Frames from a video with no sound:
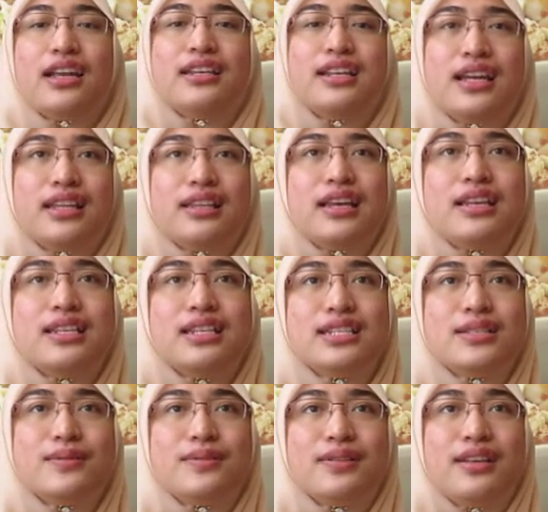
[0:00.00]

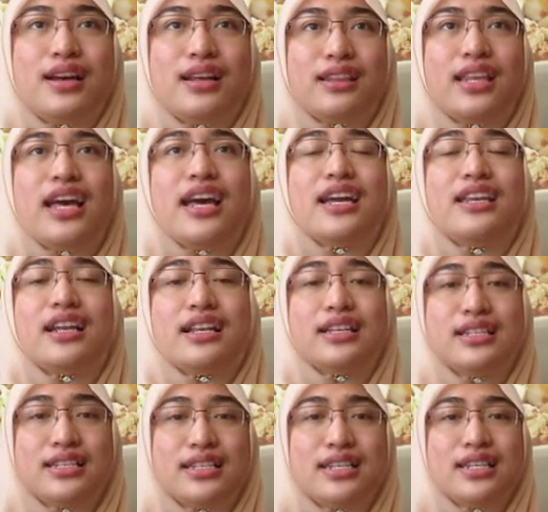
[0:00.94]
data
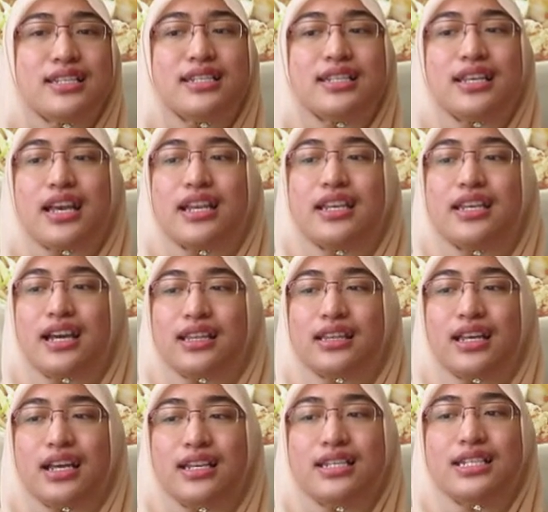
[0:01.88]
analysis, and
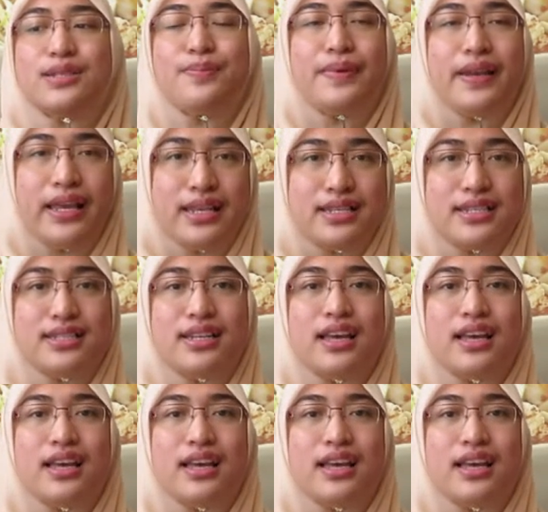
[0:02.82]
data displays.